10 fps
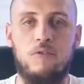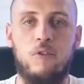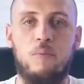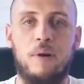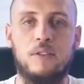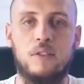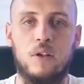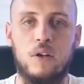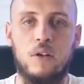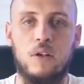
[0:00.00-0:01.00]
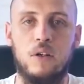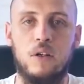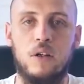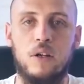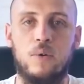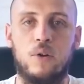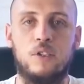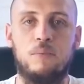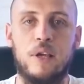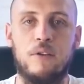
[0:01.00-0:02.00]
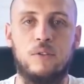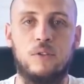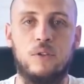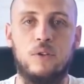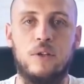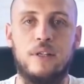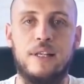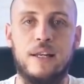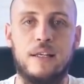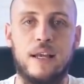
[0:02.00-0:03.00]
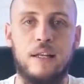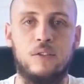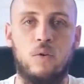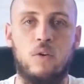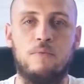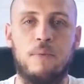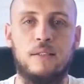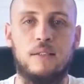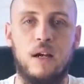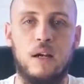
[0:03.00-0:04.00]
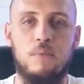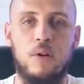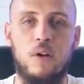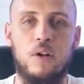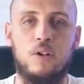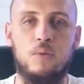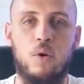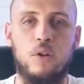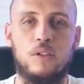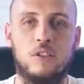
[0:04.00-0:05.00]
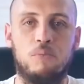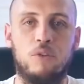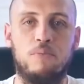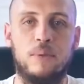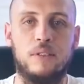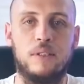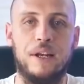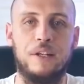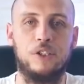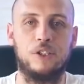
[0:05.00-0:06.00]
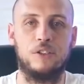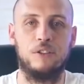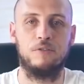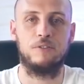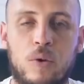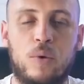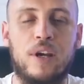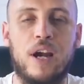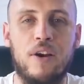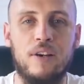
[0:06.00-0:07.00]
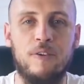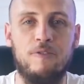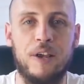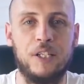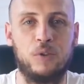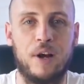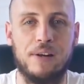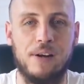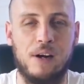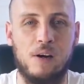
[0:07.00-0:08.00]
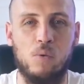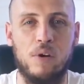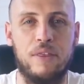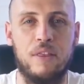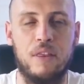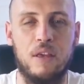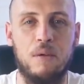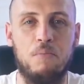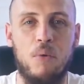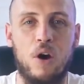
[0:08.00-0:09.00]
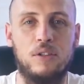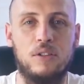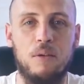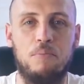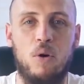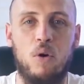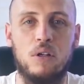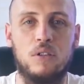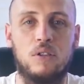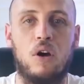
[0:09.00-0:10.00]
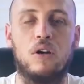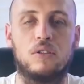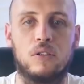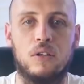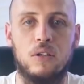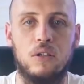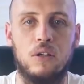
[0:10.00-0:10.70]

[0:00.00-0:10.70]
four months ago in order to be able to dedicate all of my time towards this movement and initiative. We're currently faced right now with the most important task